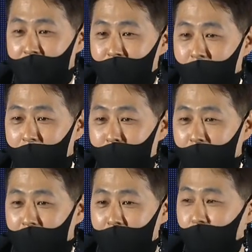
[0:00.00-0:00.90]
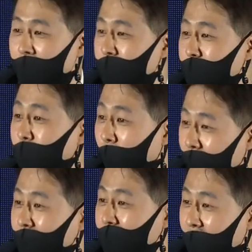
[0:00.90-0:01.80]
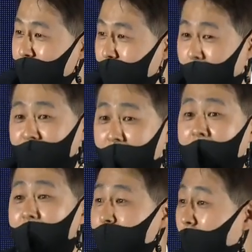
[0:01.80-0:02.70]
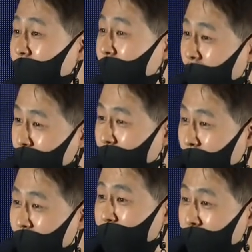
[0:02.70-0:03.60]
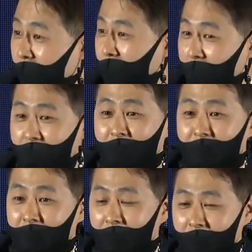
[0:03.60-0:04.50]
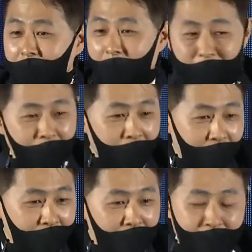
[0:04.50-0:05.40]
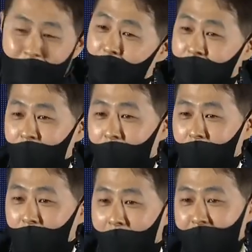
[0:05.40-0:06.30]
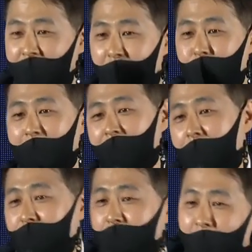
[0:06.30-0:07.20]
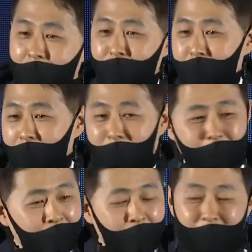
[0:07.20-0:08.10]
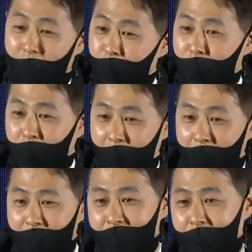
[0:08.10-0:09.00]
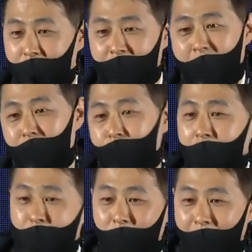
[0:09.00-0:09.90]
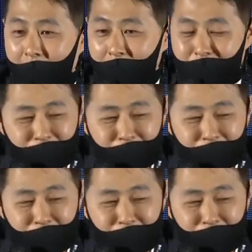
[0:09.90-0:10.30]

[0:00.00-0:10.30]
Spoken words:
but about the sort of boring topic, but very important topic. There's a fairness in AI. So let's welcome the speaker, Kang-Wook Lee. So Kang-Wook, please go ahead.